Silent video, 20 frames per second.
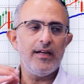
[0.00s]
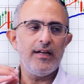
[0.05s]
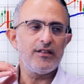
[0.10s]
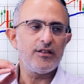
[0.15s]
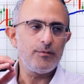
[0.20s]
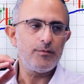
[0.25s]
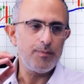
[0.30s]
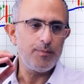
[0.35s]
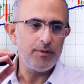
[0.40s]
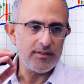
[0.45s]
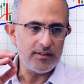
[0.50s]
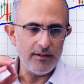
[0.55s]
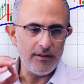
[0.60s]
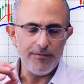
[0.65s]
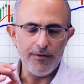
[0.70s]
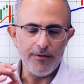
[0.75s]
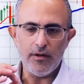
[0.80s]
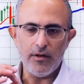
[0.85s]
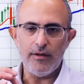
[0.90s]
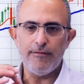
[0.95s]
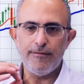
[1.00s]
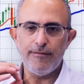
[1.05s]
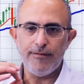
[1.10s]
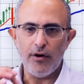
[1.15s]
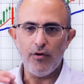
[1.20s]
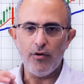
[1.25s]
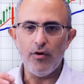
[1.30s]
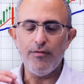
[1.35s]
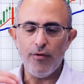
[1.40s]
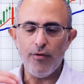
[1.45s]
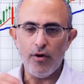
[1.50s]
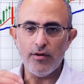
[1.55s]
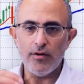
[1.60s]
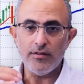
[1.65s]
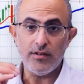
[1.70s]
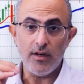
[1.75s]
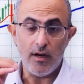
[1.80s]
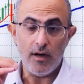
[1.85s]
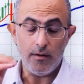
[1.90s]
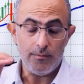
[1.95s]
specifically very
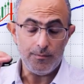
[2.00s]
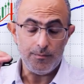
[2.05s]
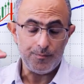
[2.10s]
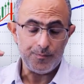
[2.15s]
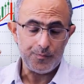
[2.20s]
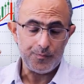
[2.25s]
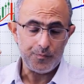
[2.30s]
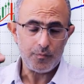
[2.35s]
volatile,